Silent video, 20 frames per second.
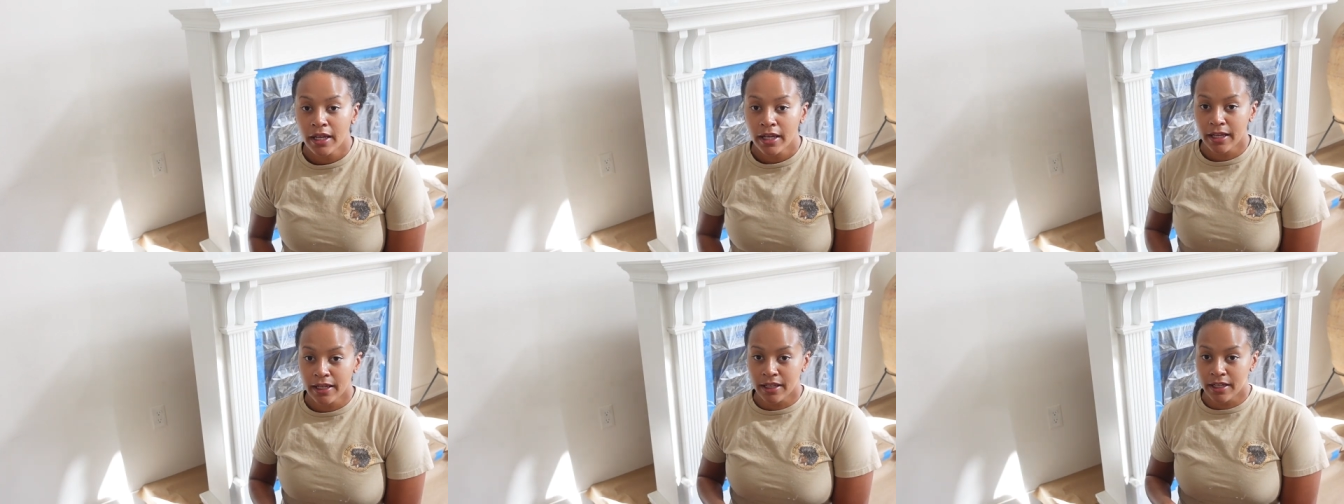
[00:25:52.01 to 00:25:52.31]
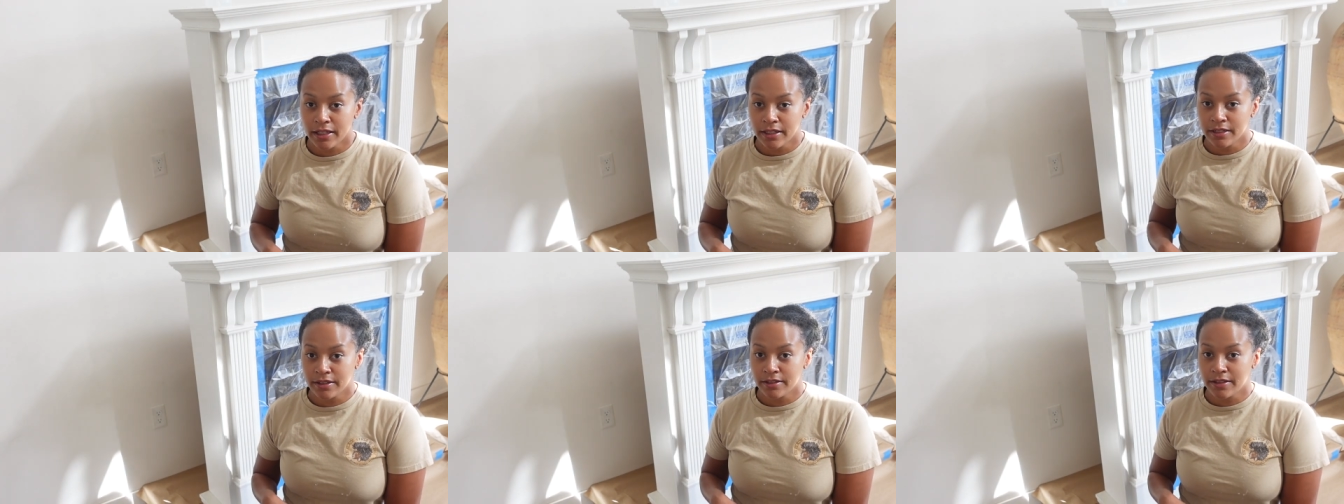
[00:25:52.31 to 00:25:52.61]

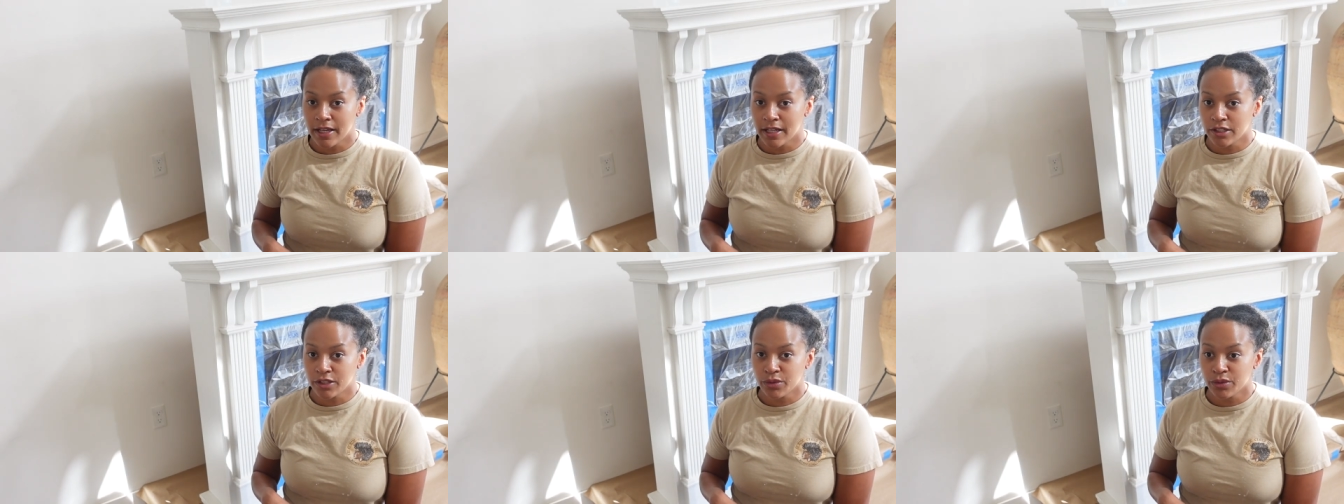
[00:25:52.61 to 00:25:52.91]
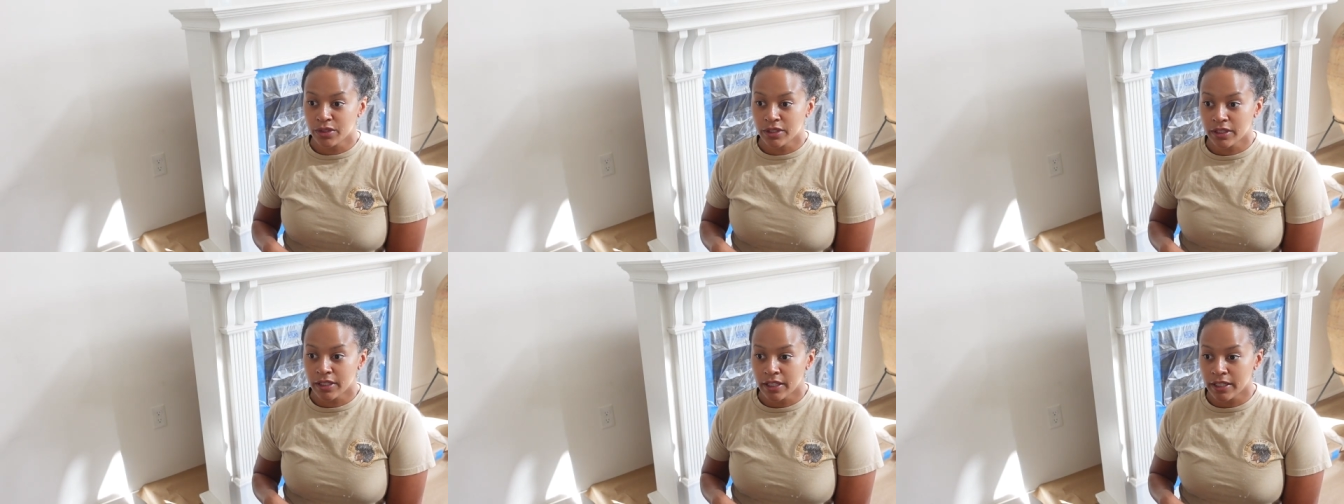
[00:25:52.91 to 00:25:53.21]
and then you
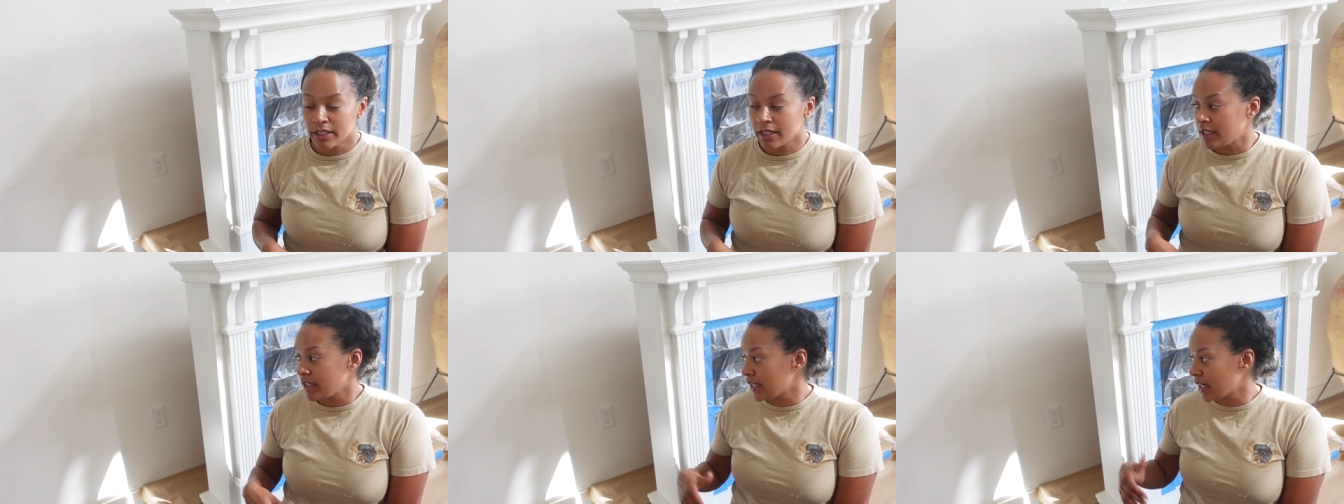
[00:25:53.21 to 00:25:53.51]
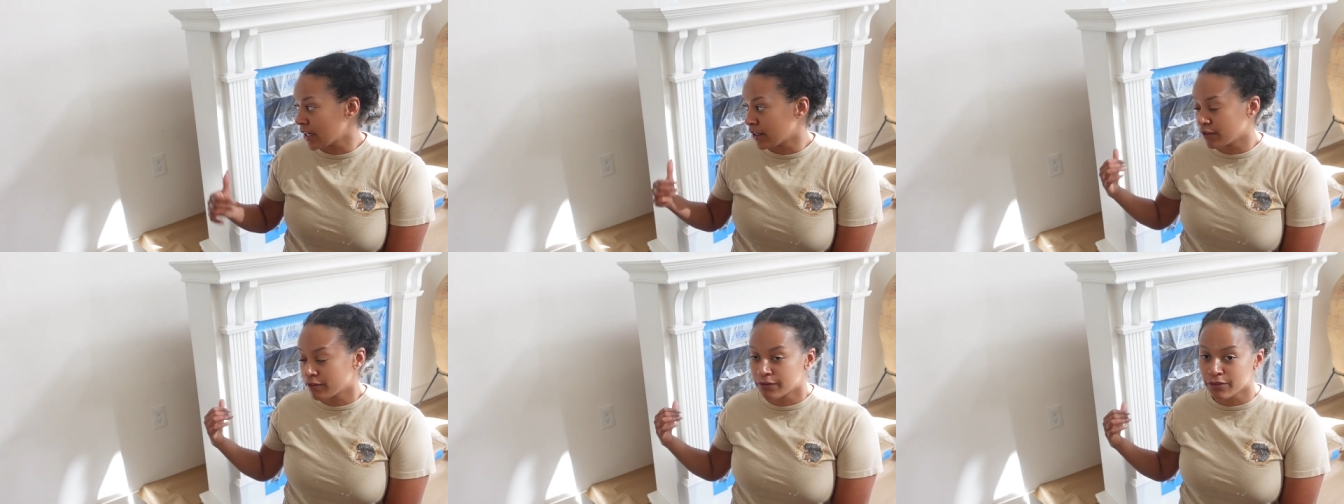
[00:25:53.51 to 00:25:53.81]
can get any
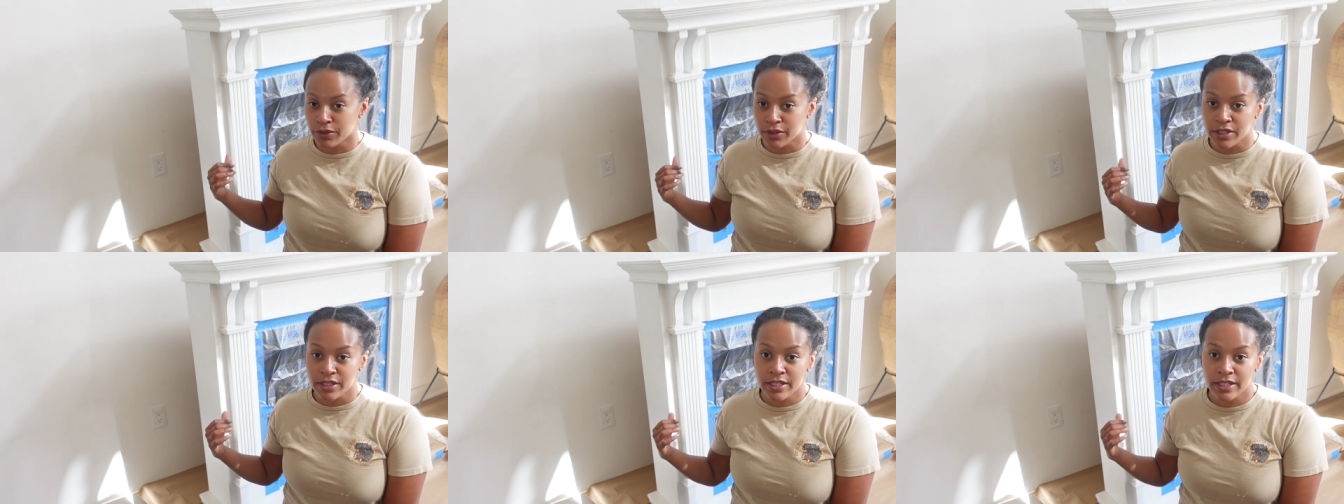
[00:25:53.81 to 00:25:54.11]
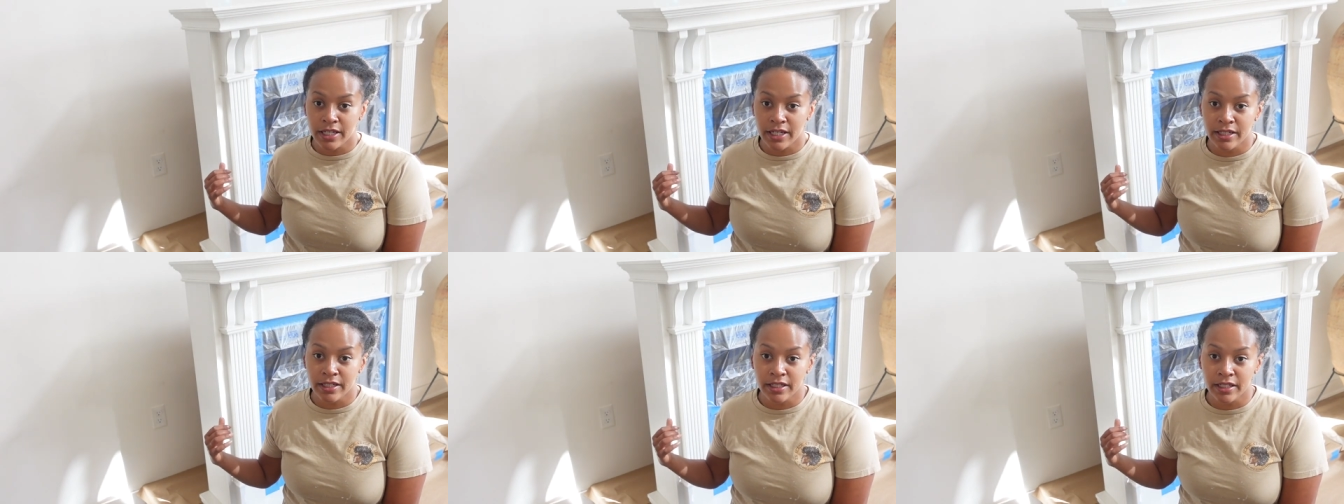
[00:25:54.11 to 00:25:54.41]
kind of
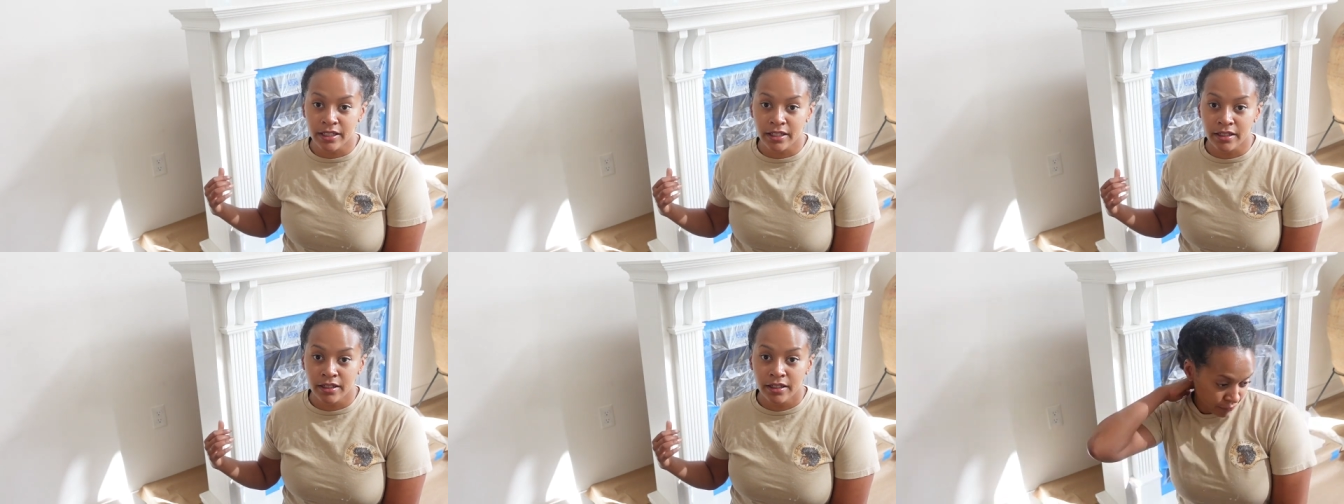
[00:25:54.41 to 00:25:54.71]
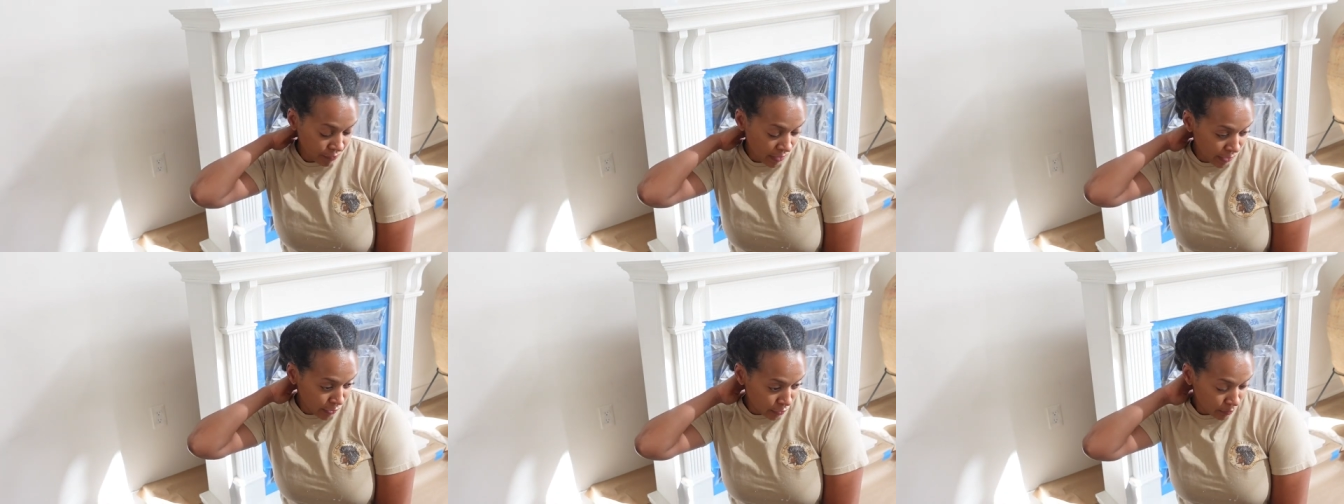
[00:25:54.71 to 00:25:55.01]
freestanding
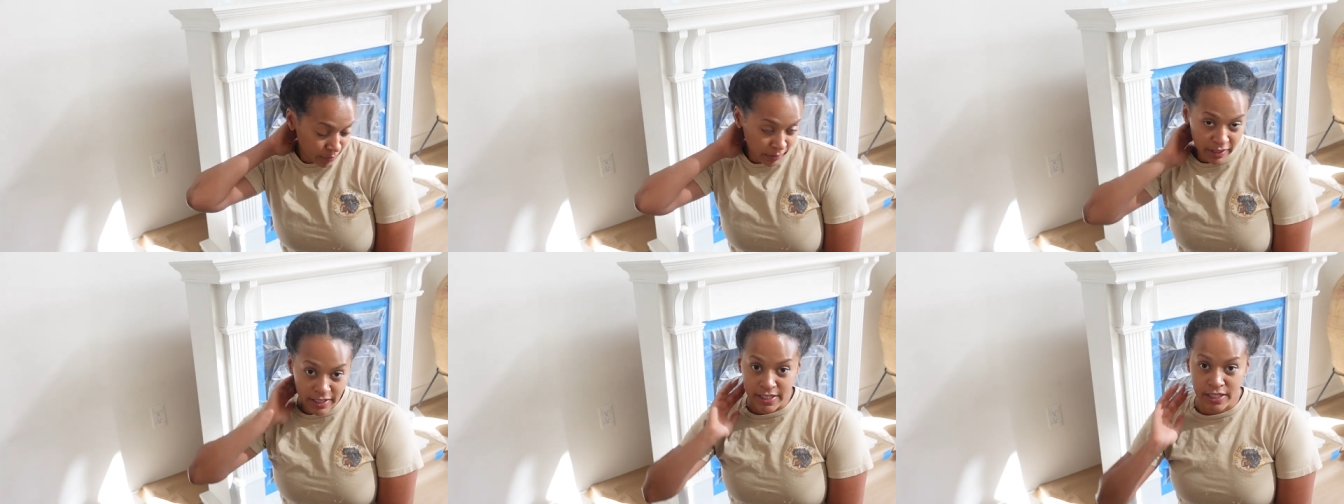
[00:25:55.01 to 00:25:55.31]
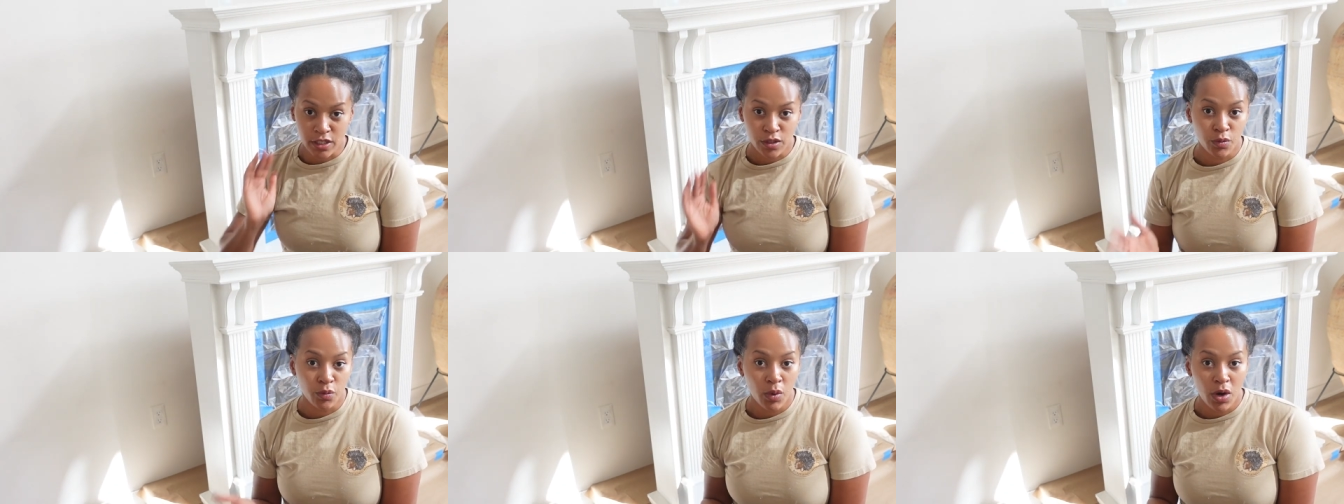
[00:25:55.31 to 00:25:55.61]
fireplace
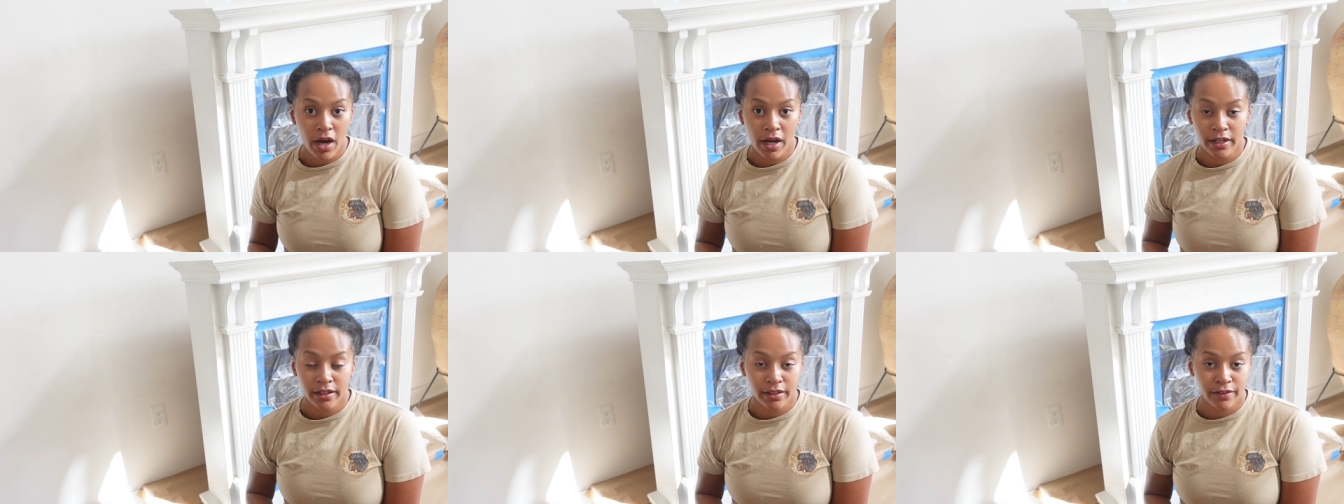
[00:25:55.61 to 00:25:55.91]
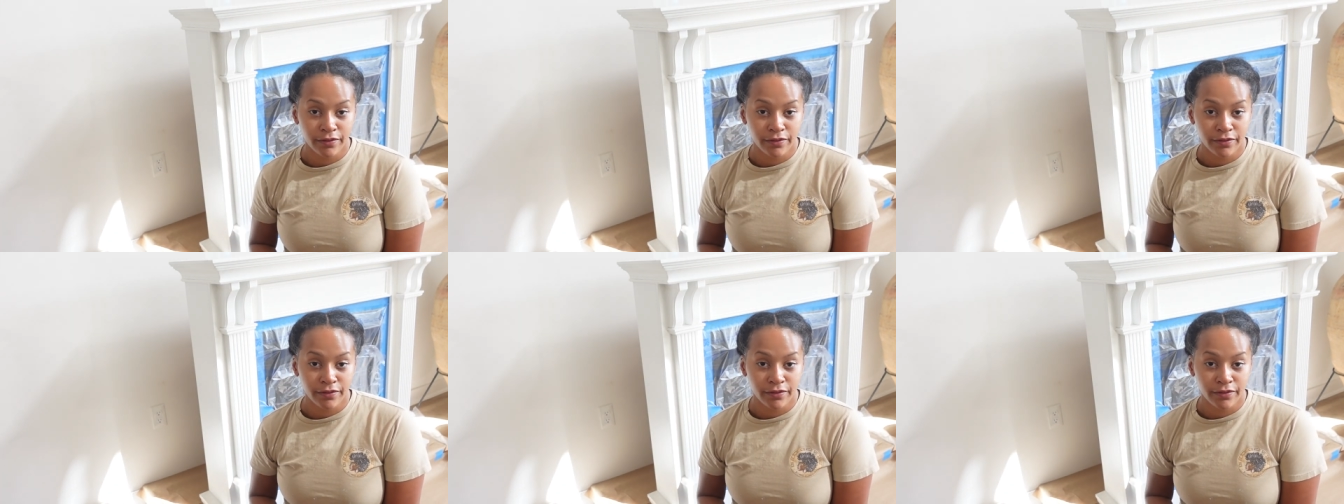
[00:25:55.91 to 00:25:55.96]
that you want.